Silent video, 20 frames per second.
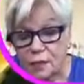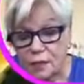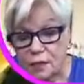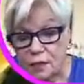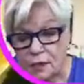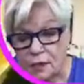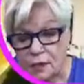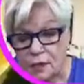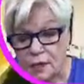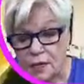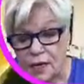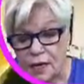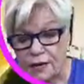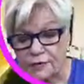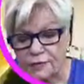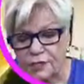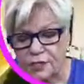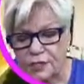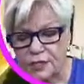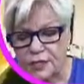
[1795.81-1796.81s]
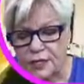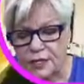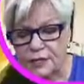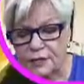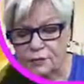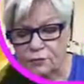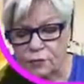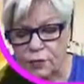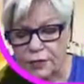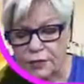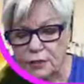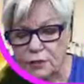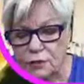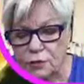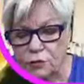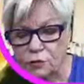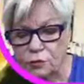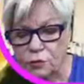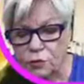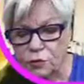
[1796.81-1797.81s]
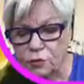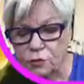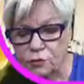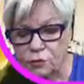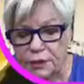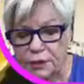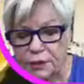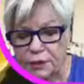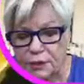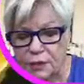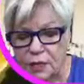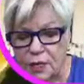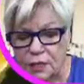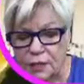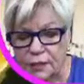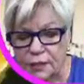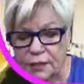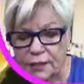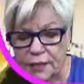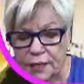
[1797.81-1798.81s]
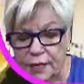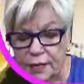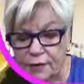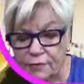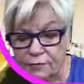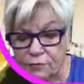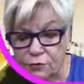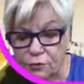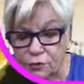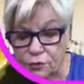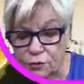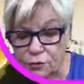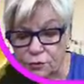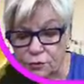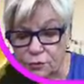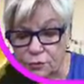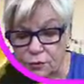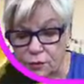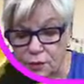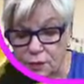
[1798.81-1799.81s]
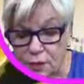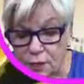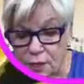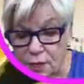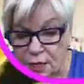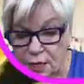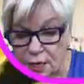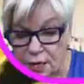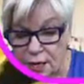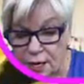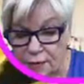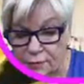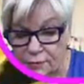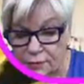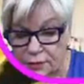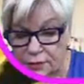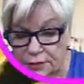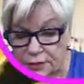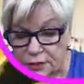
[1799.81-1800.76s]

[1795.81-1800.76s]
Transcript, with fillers: Uh, I've just kind of wrestled with 3 o'clock in the afternoon. I really